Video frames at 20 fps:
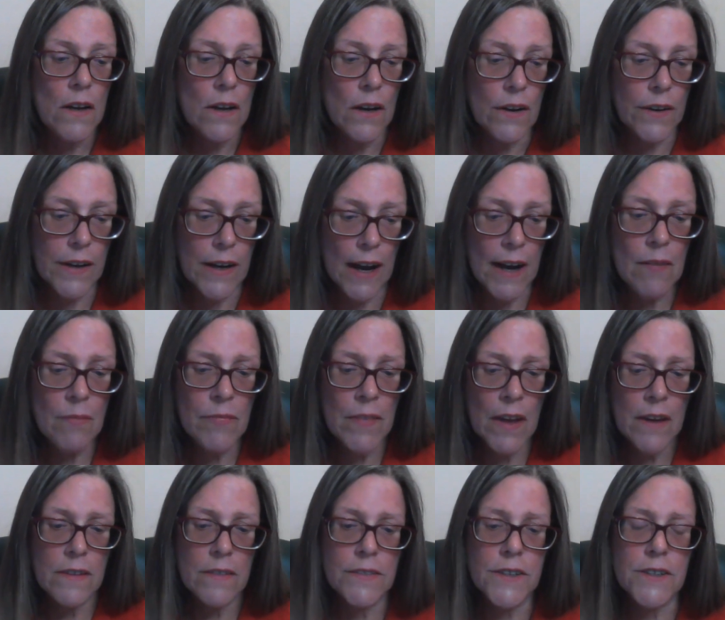Okay?
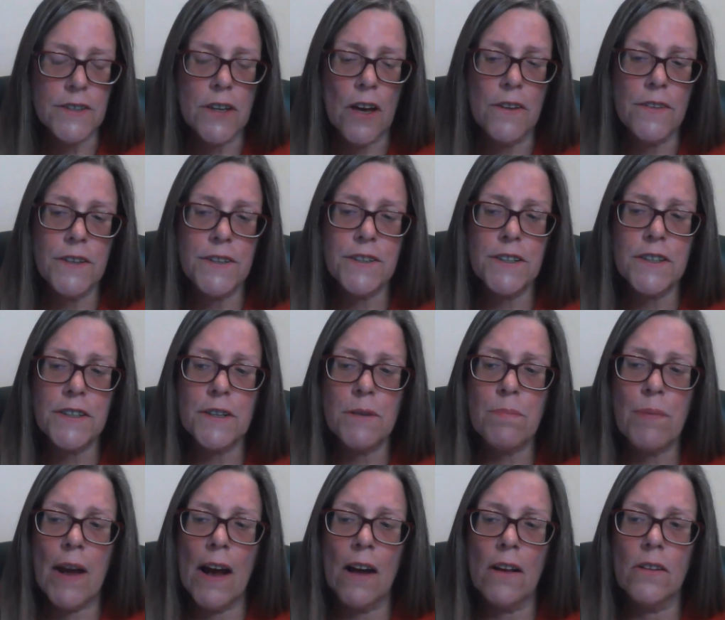So this is
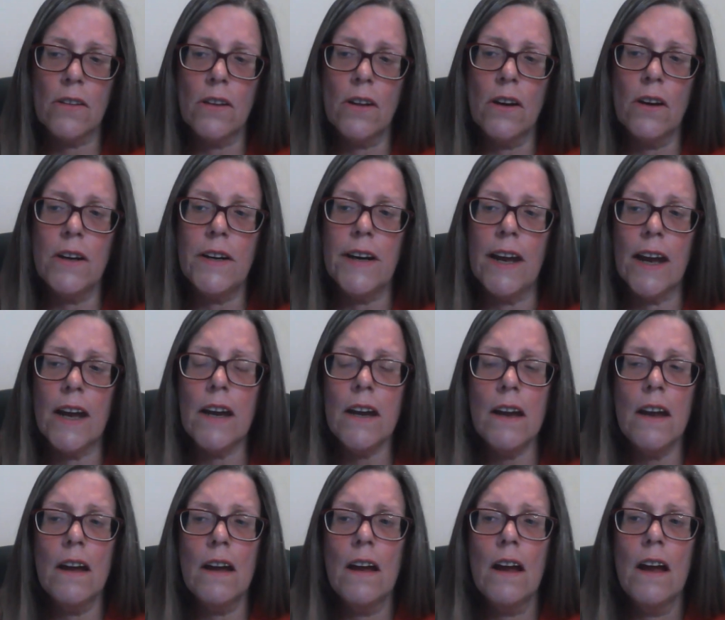about learning.
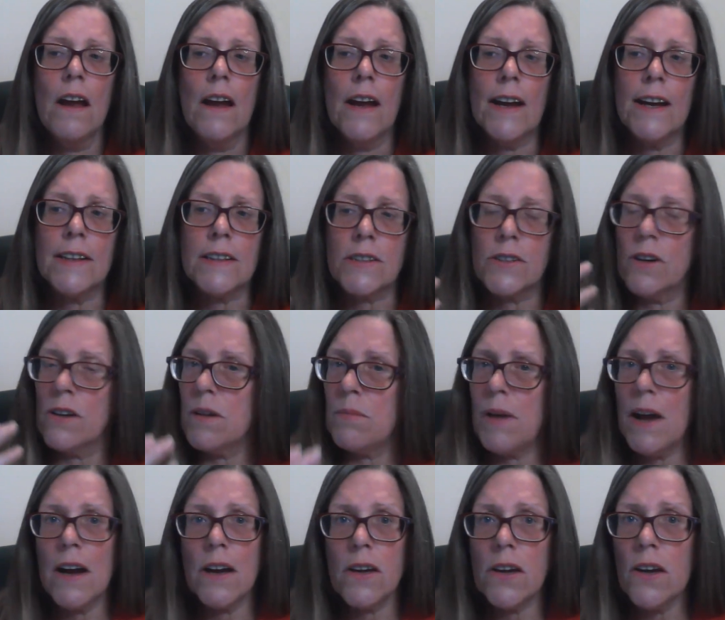It's not
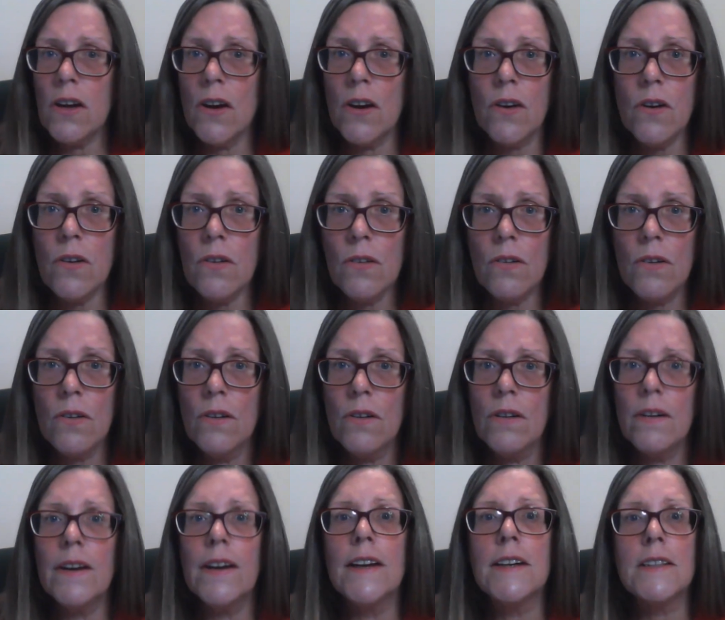about you.
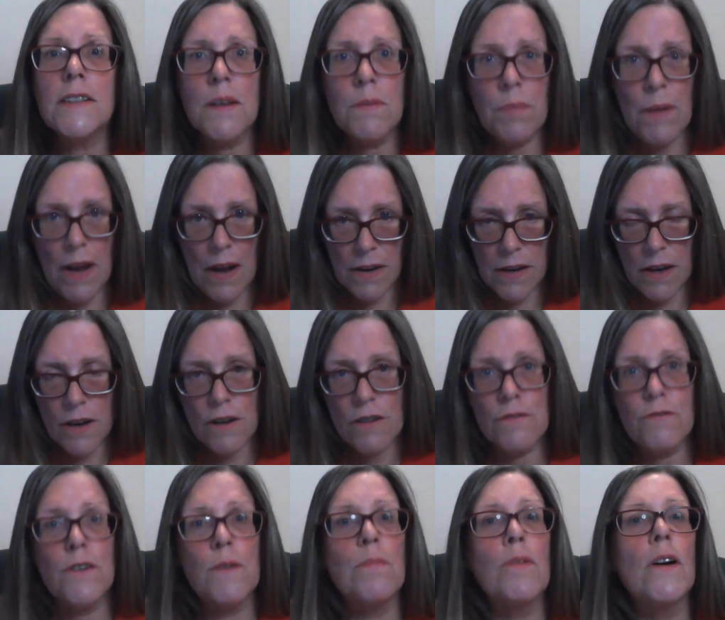It's about
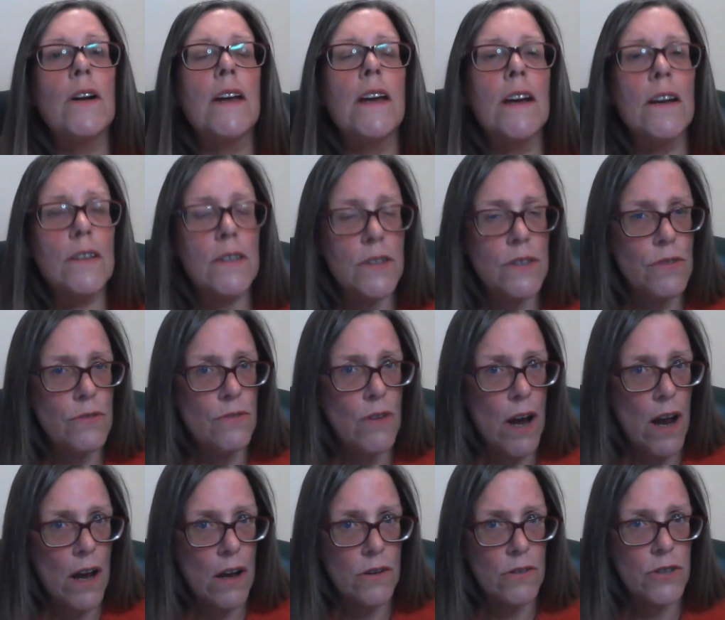everybody else
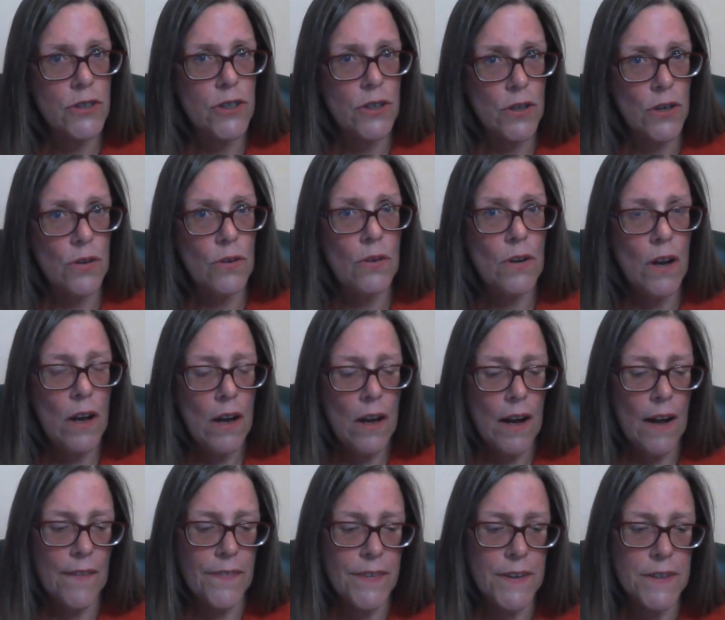around you
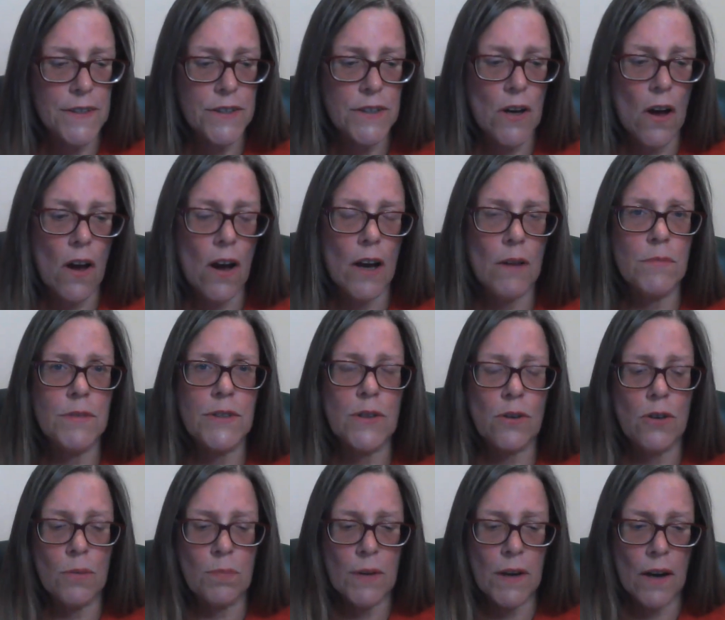at this time,
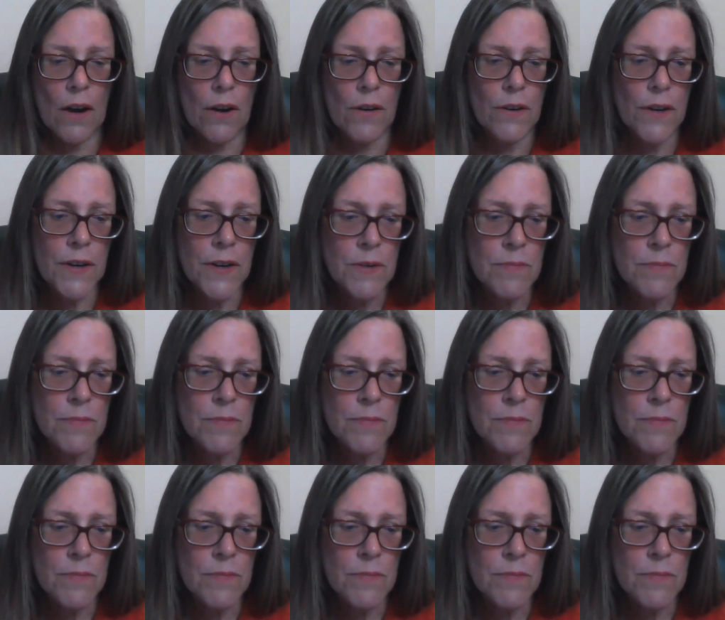Scorpio.